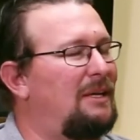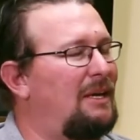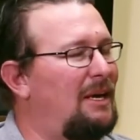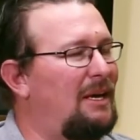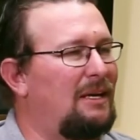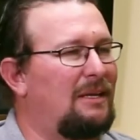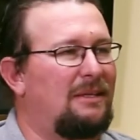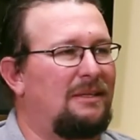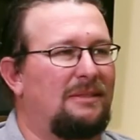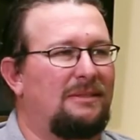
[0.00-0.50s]

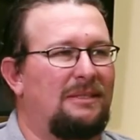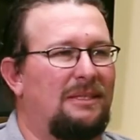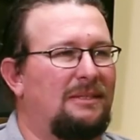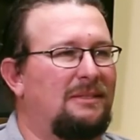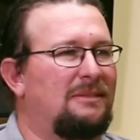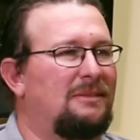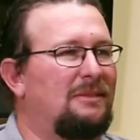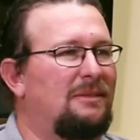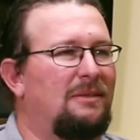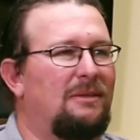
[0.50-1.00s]
Yeah, because
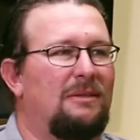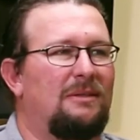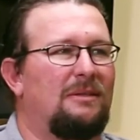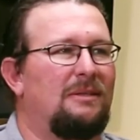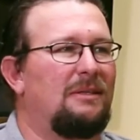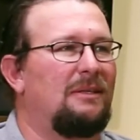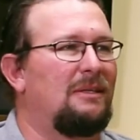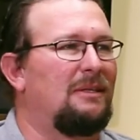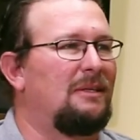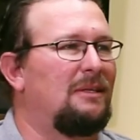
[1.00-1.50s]
that's
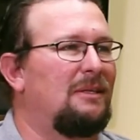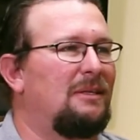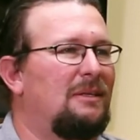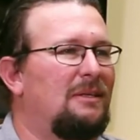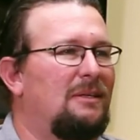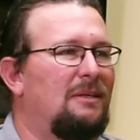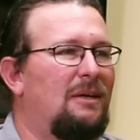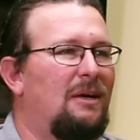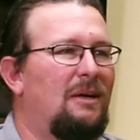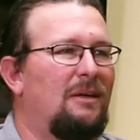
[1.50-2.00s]
all
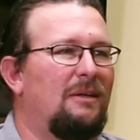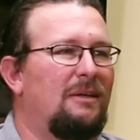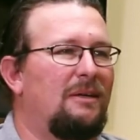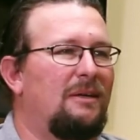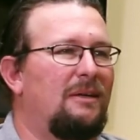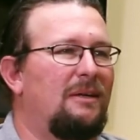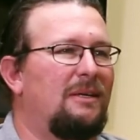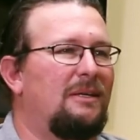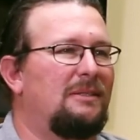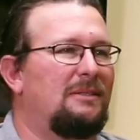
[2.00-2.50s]

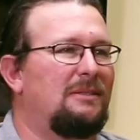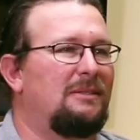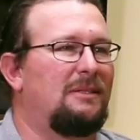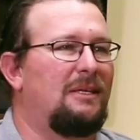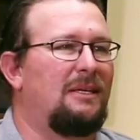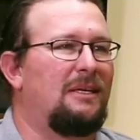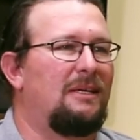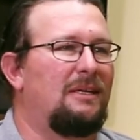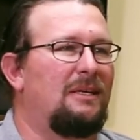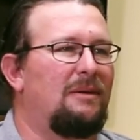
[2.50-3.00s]
areas
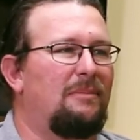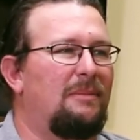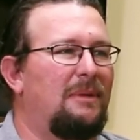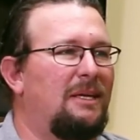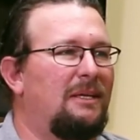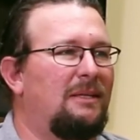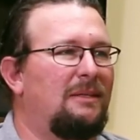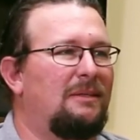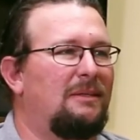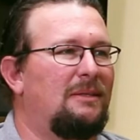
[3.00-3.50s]
they can come
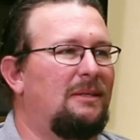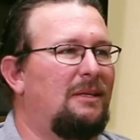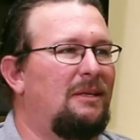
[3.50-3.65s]
in.